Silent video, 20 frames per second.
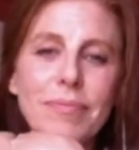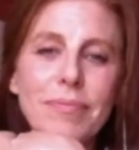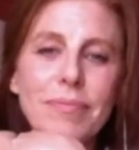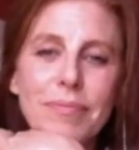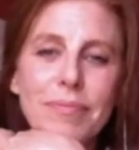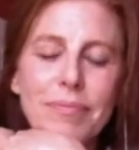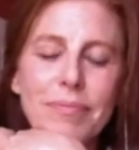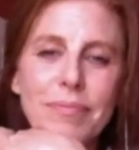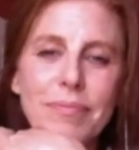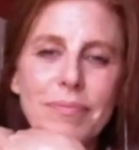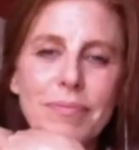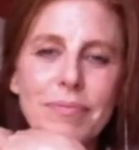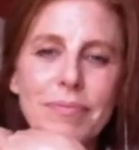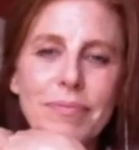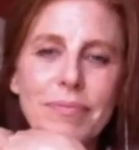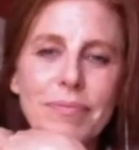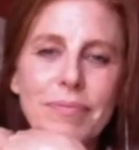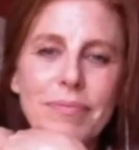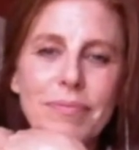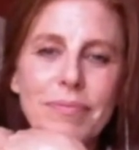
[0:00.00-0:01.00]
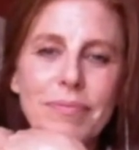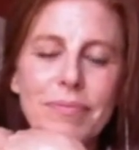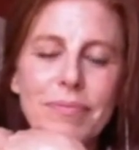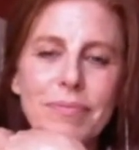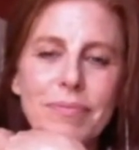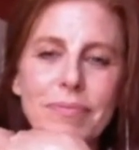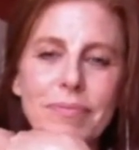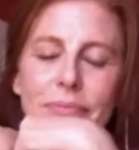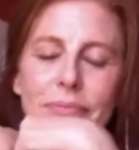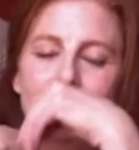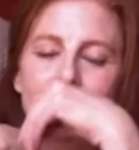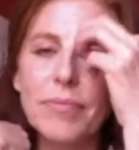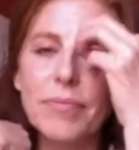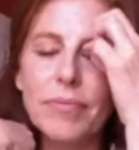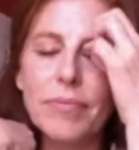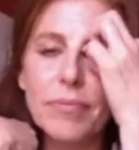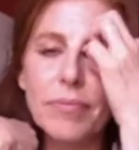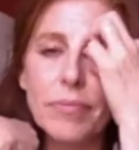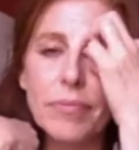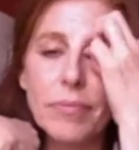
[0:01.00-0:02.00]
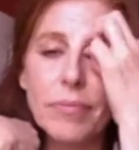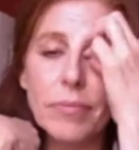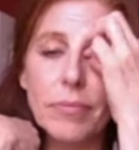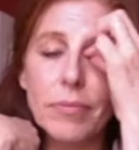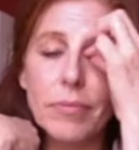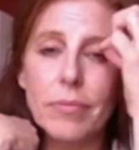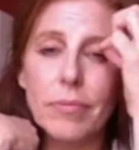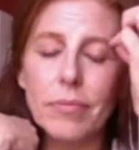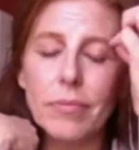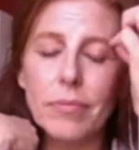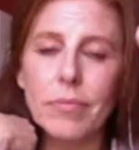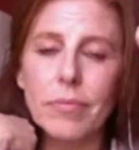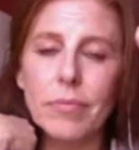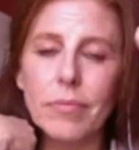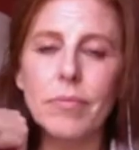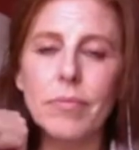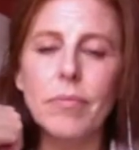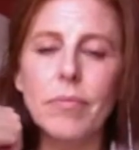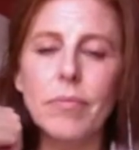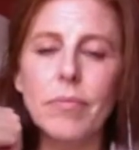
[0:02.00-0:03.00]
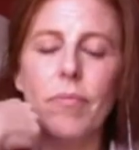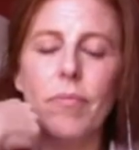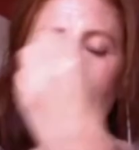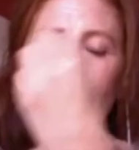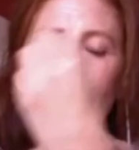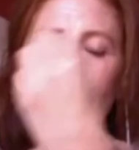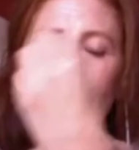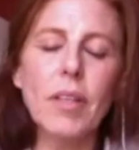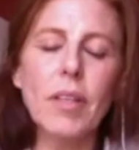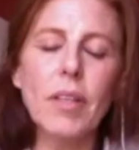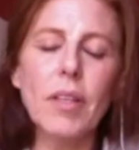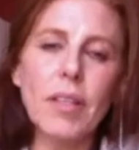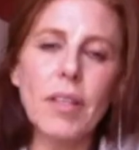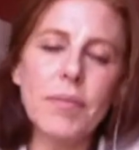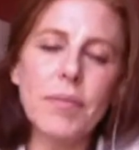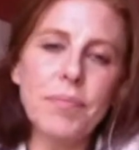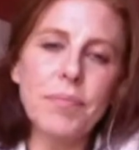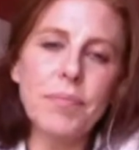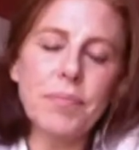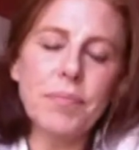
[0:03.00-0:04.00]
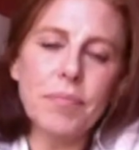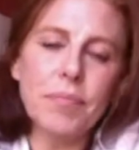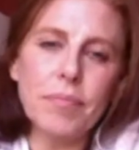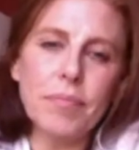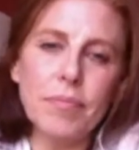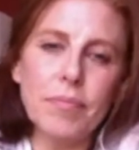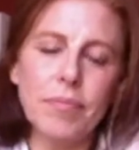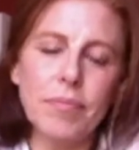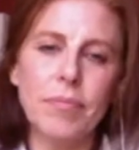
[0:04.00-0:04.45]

No words are spoken by the person on screen.